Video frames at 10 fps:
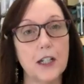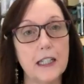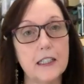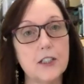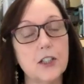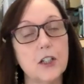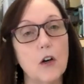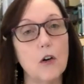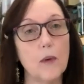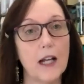I needed to
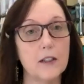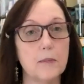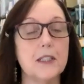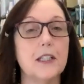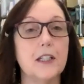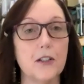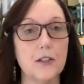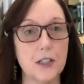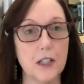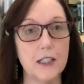go around a particular
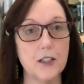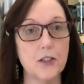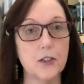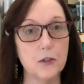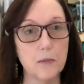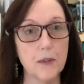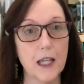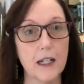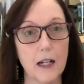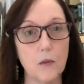size tube
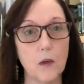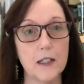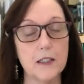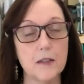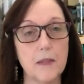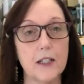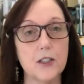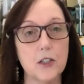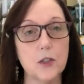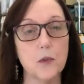that I wanted to make because
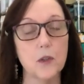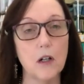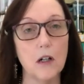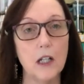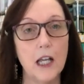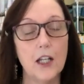those were all,